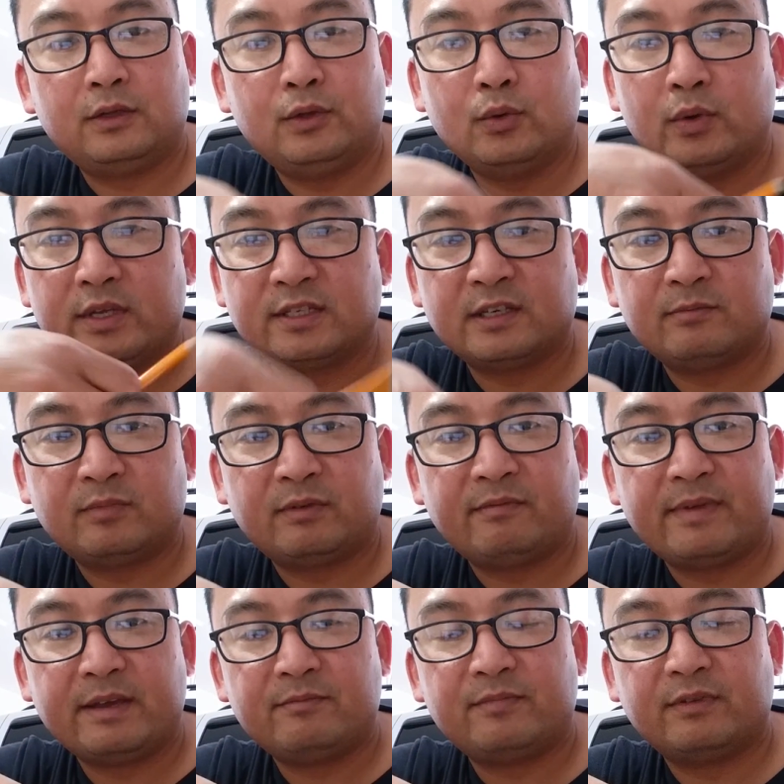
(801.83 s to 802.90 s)
doing some
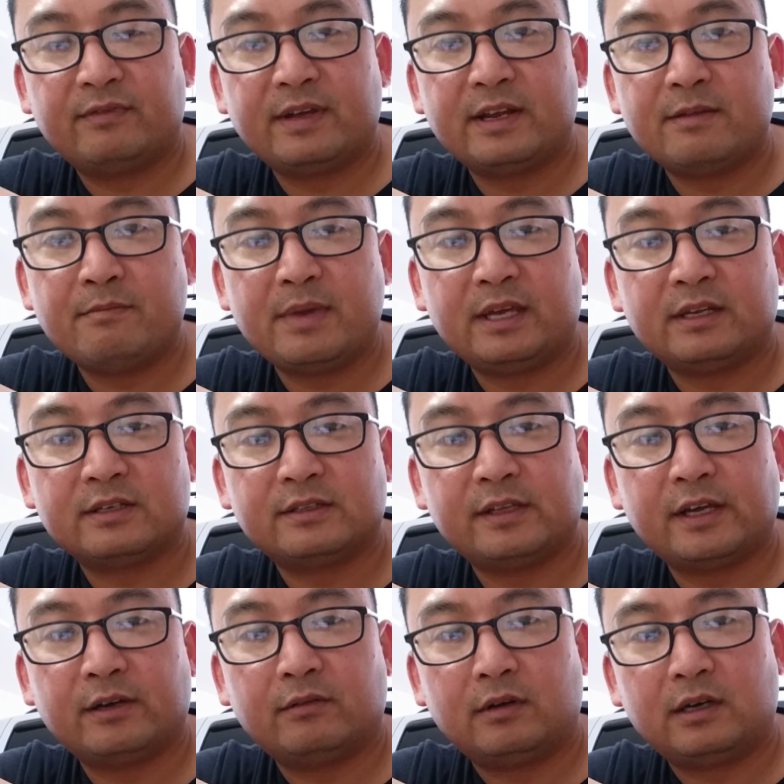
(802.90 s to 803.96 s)
preventive maintenance
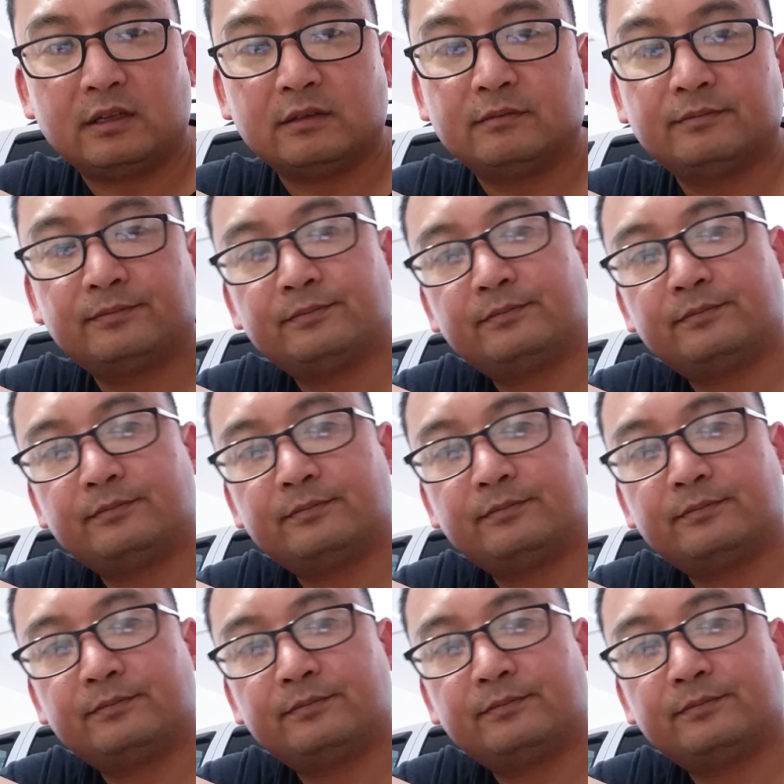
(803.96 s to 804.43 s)
later on.